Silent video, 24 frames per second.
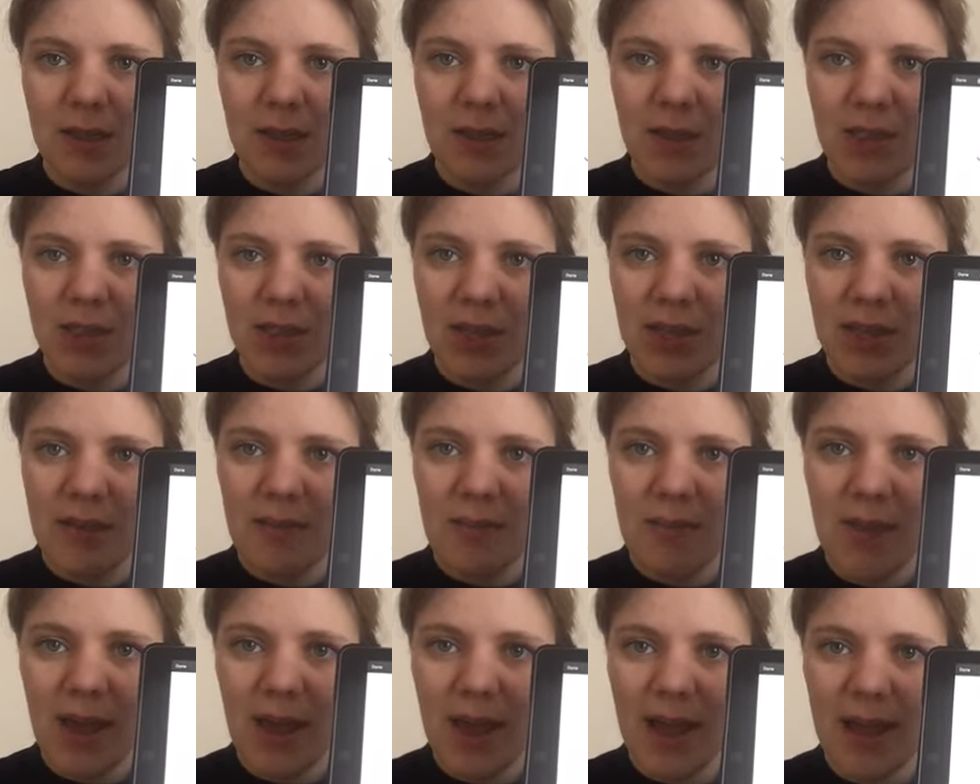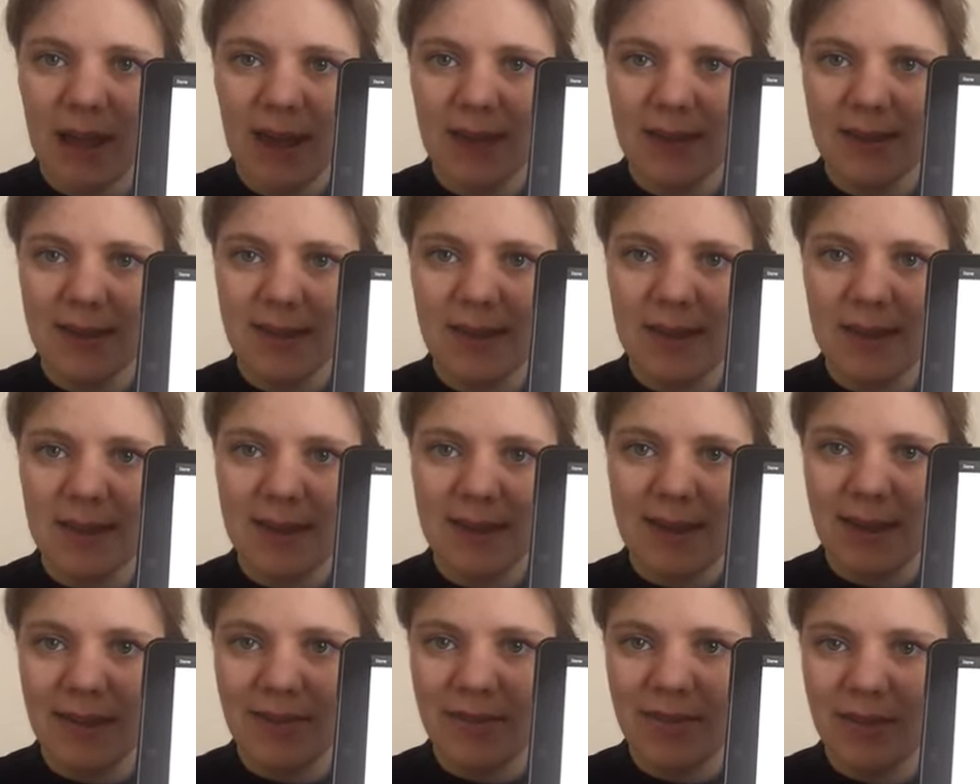Jim has
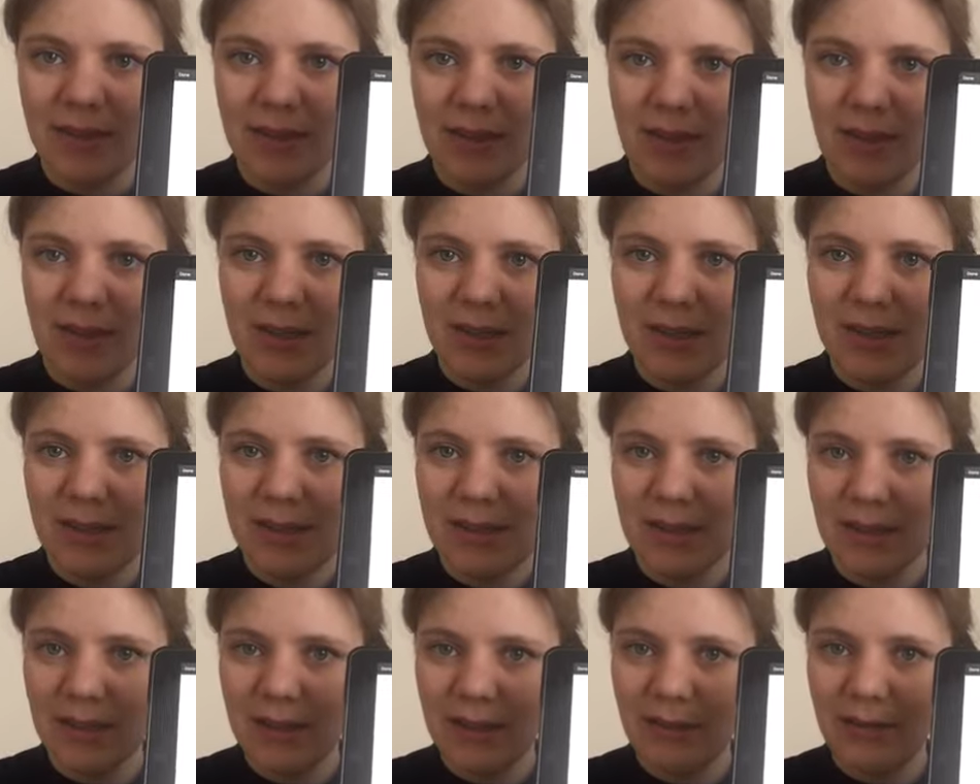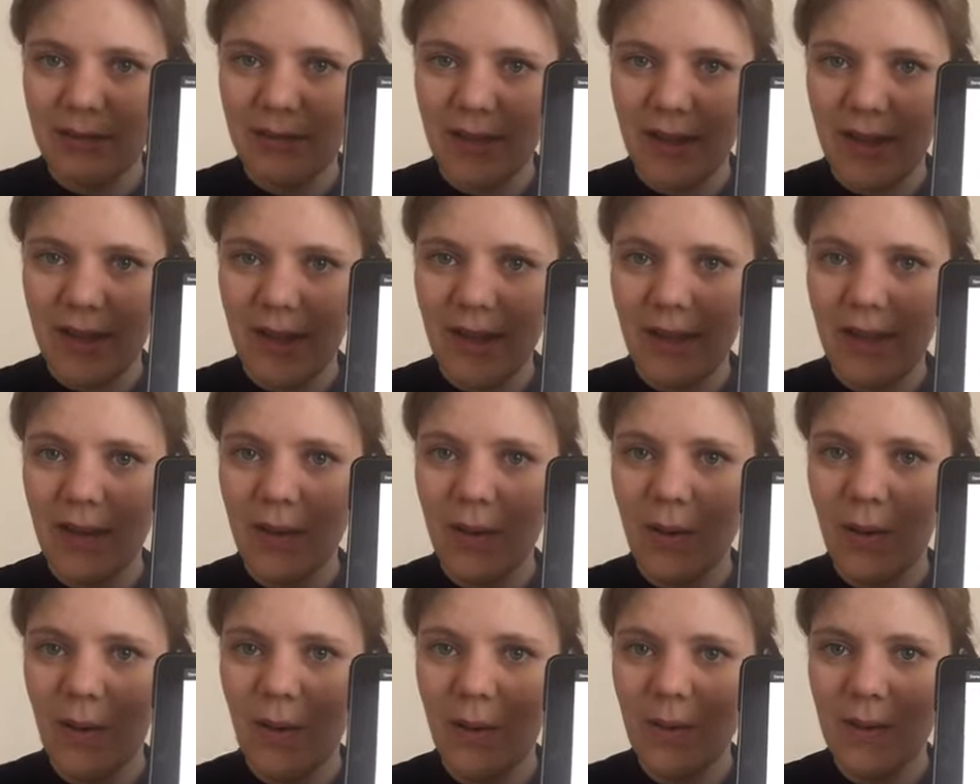seven silver
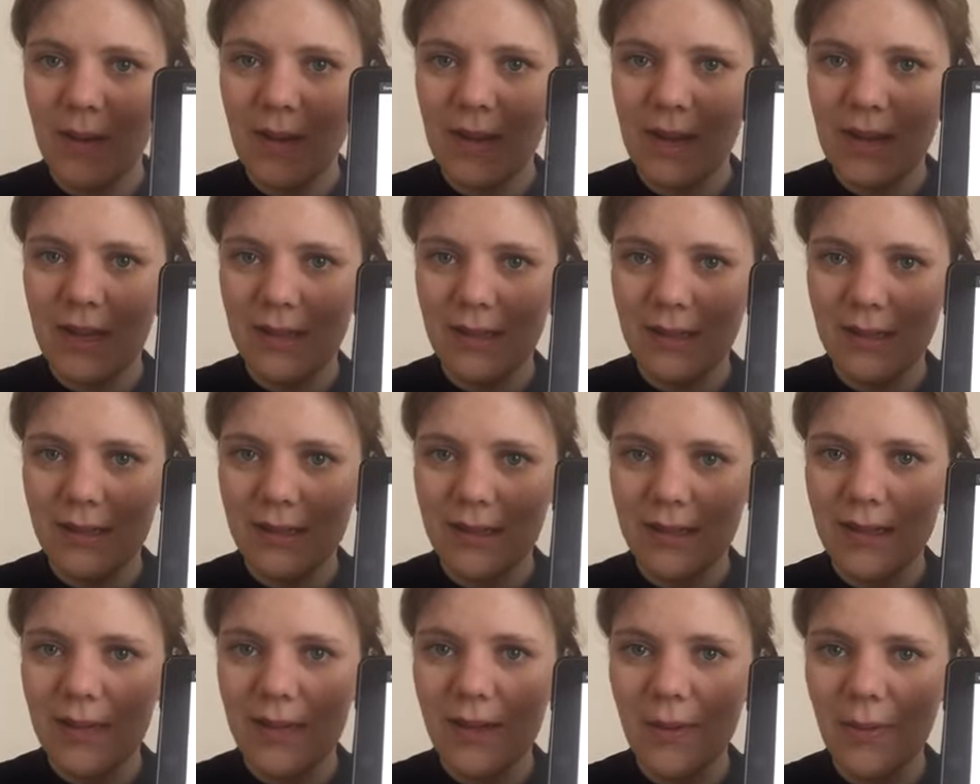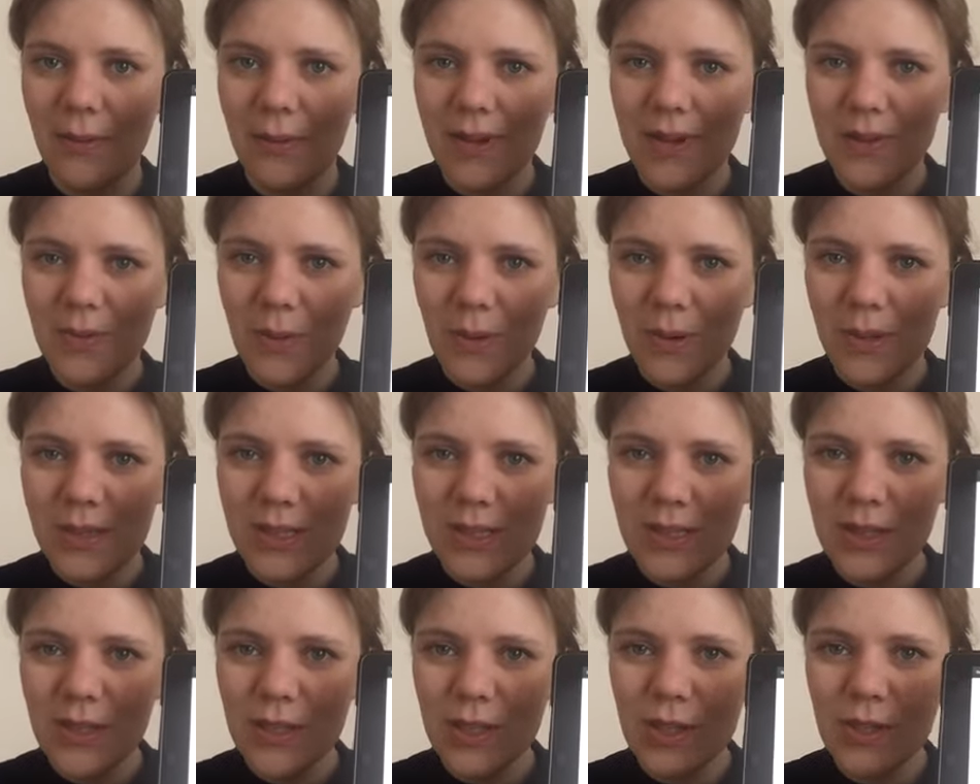coins. Which ones
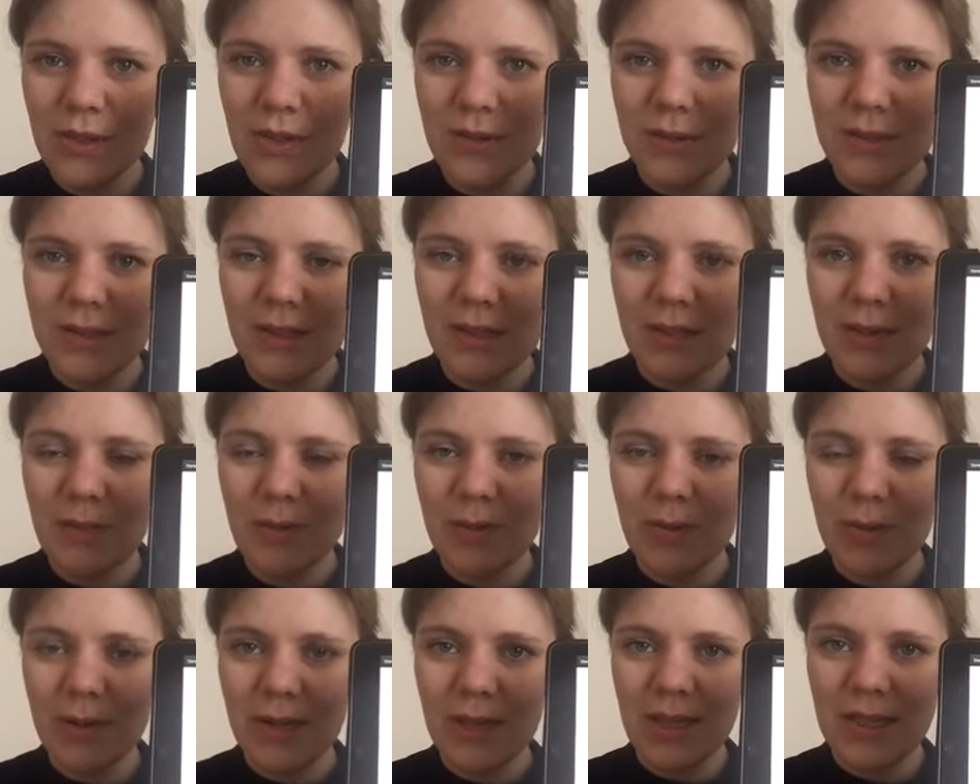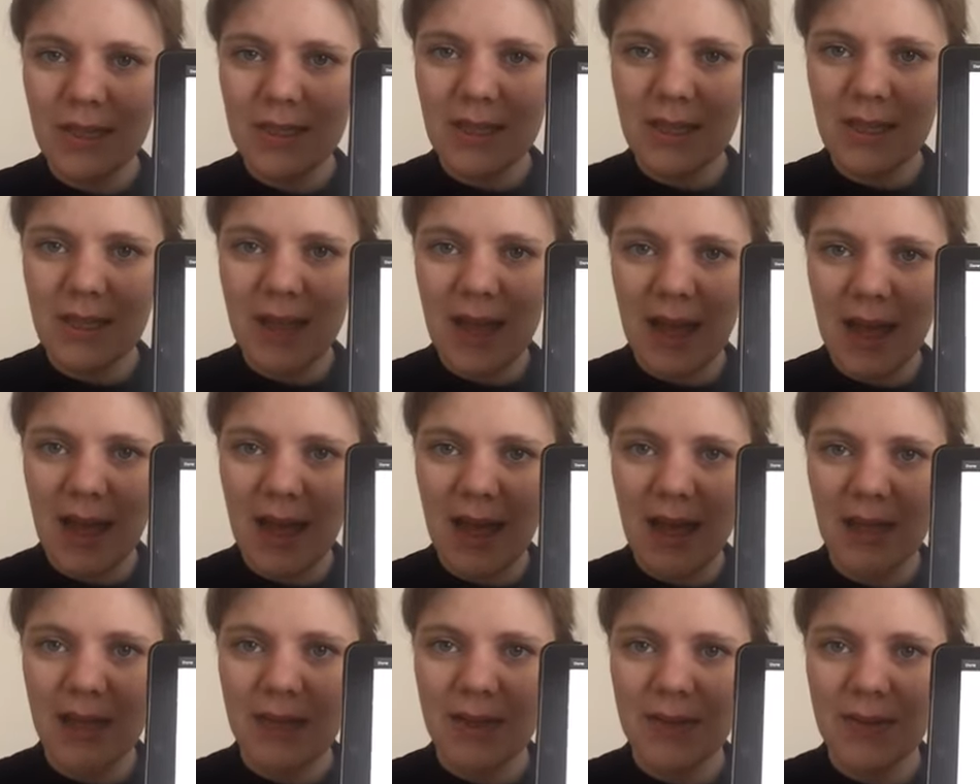are the two syllable words in
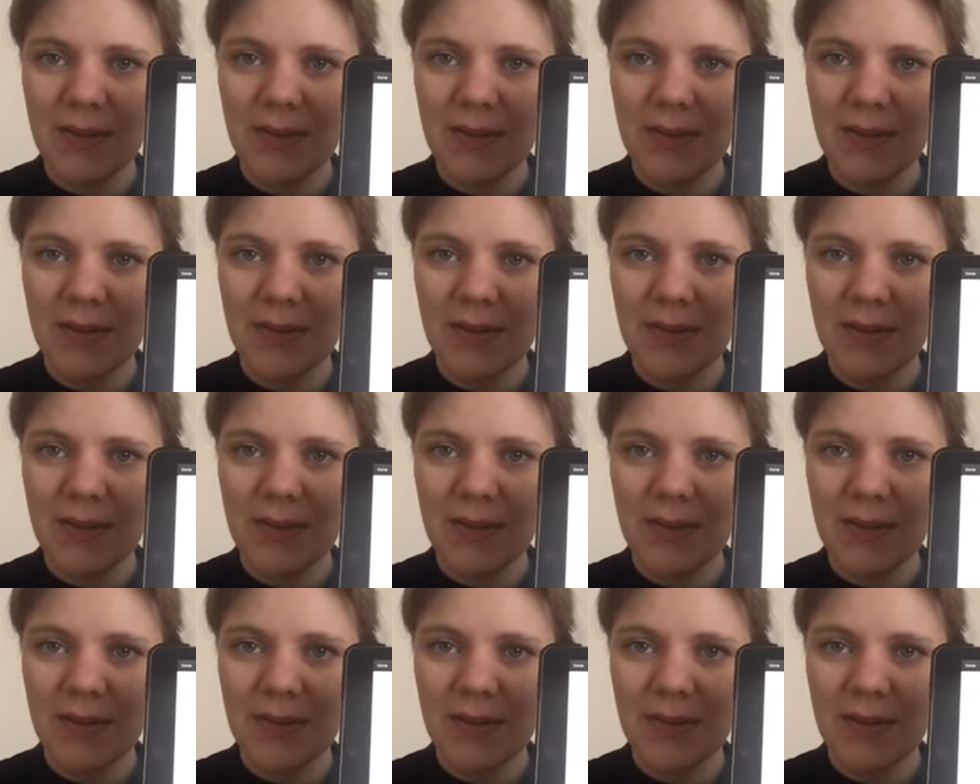there?